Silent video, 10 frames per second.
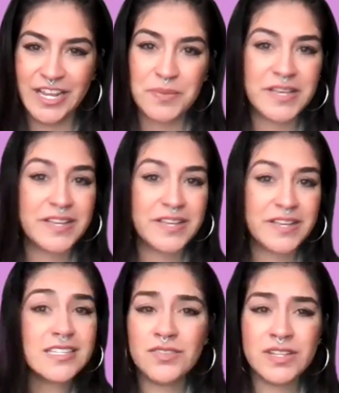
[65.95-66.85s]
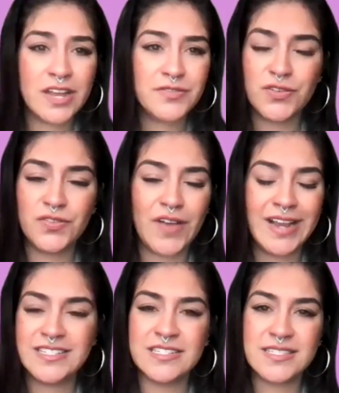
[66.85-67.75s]
because even after
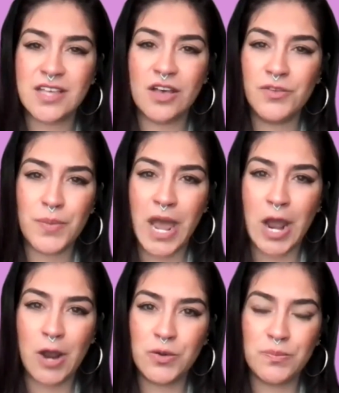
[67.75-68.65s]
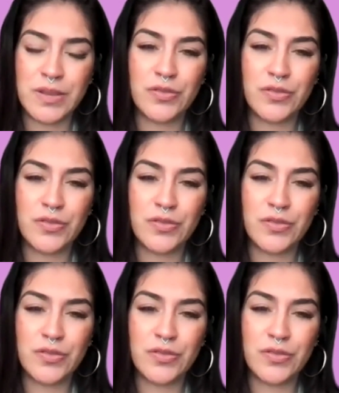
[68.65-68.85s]
finding self-empowerment